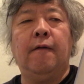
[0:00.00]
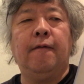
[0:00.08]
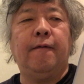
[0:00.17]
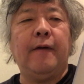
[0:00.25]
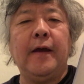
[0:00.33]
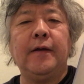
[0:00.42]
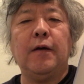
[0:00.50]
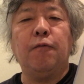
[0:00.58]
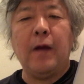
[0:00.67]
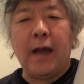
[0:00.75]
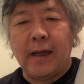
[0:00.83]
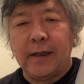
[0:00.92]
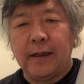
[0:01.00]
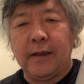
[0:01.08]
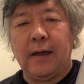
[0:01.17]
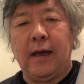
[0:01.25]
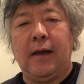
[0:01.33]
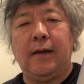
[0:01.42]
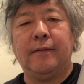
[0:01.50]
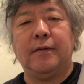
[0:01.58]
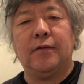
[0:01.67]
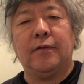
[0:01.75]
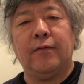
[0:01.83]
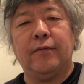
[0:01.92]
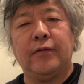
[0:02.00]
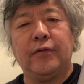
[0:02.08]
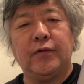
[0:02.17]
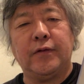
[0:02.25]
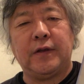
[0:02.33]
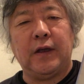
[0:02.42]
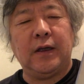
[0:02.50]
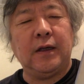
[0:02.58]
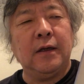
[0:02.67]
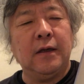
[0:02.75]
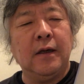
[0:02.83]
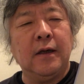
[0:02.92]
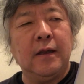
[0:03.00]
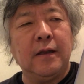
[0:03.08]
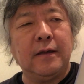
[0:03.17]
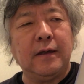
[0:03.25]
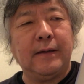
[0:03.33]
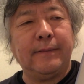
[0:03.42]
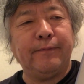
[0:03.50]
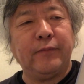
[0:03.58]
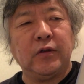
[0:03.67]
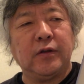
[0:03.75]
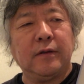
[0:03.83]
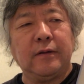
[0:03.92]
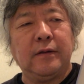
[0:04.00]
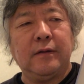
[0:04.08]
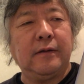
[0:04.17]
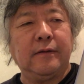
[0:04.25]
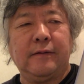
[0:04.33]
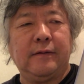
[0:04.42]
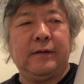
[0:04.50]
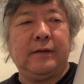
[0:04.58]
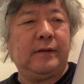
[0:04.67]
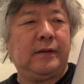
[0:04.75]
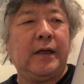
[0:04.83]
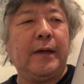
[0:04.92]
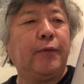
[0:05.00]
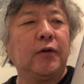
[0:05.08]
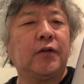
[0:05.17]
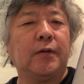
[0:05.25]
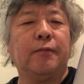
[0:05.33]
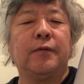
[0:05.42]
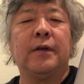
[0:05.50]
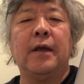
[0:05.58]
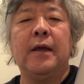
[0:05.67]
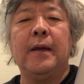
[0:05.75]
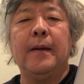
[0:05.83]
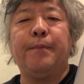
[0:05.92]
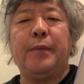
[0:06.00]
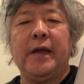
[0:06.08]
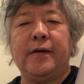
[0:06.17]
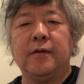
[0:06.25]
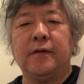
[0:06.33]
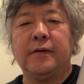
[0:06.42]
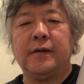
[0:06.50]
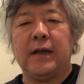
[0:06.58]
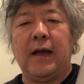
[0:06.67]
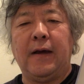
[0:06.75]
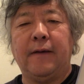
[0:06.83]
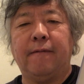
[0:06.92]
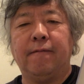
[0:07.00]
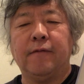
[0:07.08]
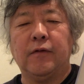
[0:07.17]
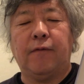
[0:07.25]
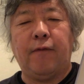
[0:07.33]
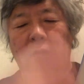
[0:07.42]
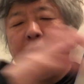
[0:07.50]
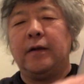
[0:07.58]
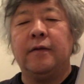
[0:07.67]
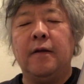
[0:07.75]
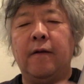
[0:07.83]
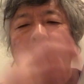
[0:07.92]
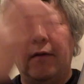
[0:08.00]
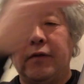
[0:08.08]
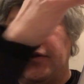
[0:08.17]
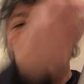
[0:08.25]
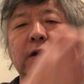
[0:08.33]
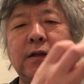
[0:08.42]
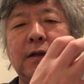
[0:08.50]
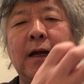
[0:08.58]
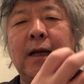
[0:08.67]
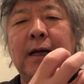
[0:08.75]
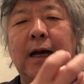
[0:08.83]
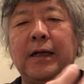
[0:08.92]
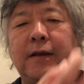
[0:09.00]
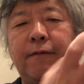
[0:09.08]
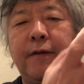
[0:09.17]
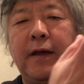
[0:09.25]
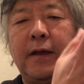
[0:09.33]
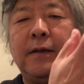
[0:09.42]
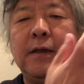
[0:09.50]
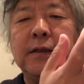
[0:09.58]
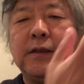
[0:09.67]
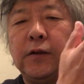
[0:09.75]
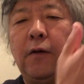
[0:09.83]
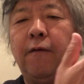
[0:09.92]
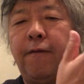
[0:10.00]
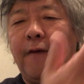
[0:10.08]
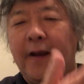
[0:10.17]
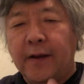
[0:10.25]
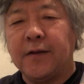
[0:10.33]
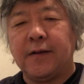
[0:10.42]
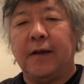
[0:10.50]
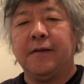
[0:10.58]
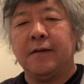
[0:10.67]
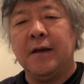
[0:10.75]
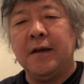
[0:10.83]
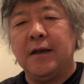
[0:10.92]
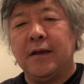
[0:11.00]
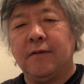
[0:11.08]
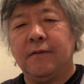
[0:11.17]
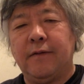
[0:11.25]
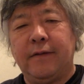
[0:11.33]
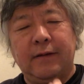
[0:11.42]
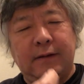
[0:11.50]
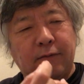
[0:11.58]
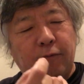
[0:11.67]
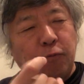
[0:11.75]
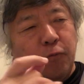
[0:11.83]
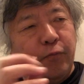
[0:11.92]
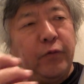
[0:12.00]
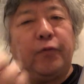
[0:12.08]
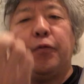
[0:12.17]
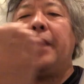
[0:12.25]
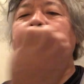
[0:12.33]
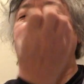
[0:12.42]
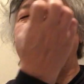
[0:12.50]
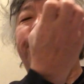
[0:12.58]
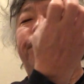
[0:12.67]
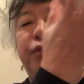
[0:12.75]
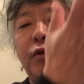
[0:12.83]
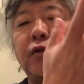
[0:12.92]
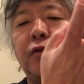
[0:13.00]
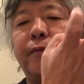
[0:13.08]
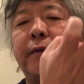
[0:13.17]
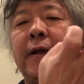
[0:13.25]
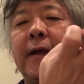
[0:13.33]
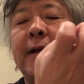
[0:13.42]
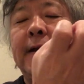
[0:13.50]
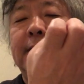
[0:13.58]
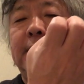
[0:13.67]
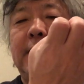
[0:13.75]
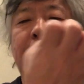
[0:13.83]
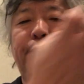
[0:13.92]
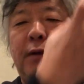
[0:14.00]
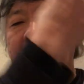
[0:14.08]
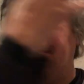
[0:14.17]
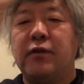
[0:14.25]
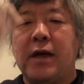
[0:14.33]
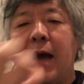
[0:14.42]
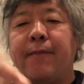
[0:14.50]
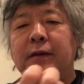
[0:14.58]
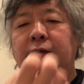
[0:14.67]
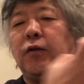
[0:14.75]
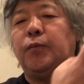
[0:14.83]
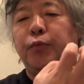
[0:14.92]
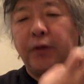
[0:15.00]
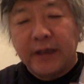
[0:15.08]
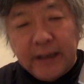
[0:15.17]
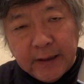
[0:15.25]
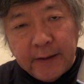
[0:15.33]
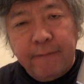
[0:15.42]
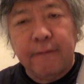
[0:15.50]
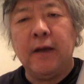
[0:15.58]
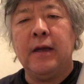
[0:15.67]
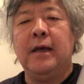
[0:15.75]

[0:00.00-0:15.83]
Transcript: fade away. You see the uh, cherry blossoms petals, falling from the trees as if they are snowflakes. And when they bloom, their prime time is so brief,